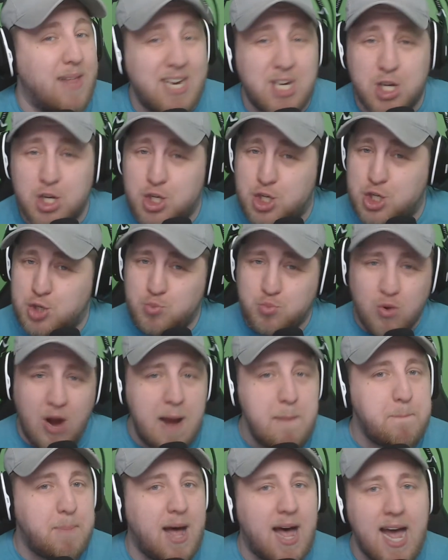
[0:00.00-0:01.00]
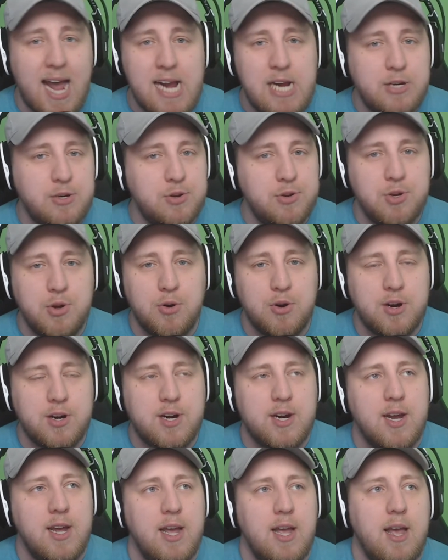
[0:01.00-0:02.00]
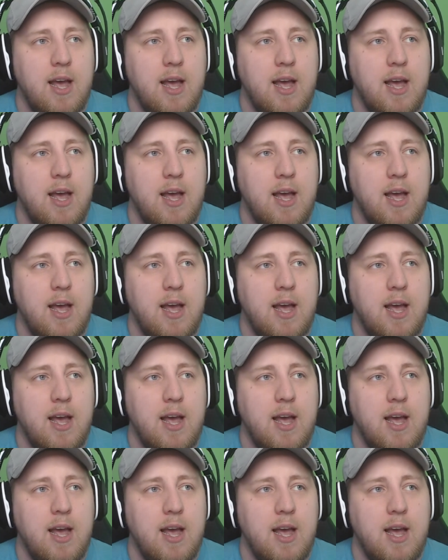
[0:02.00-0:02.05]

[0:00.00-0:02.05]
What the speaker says: like, just right behind New York.